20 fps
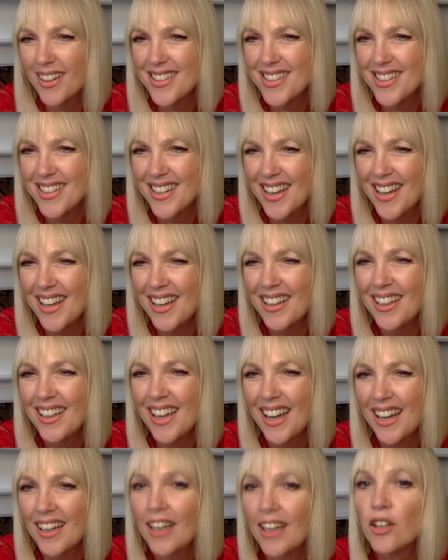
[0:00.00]
isn't it? In the
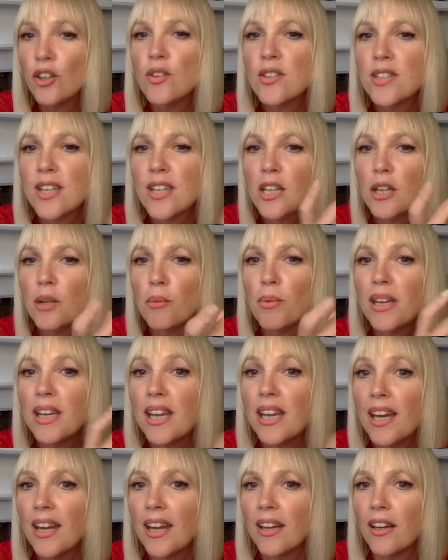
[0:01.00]
end, like you said at the
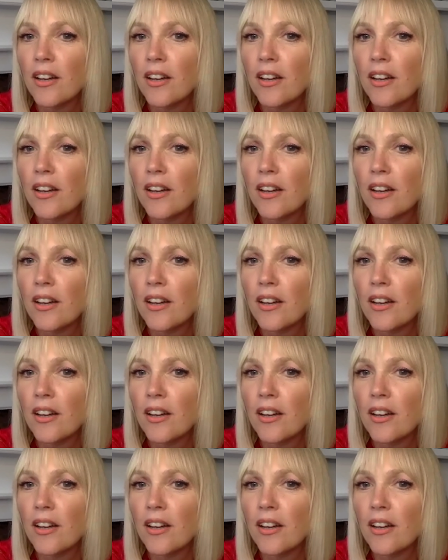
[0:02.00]
beginning, it